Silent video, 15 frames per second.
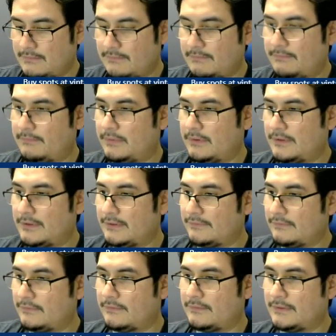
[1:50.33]
bonus
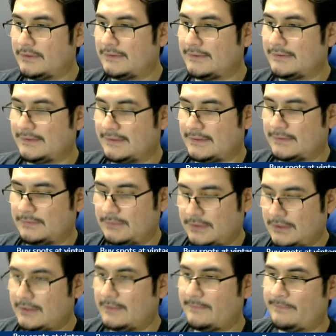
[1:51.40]
from 3 to 6
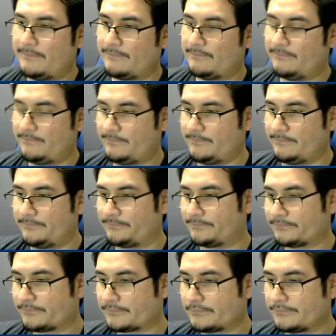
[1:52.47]
p.m.
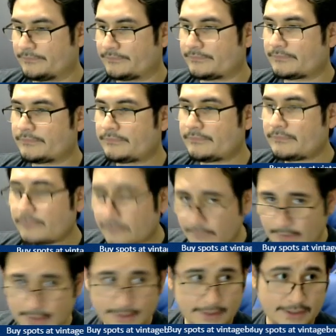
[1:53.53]

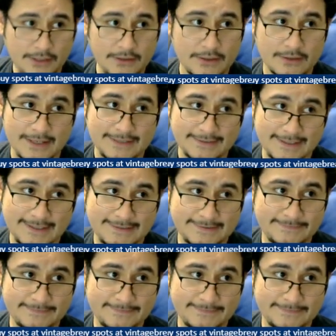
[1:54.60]
There you go. Congrats, guys.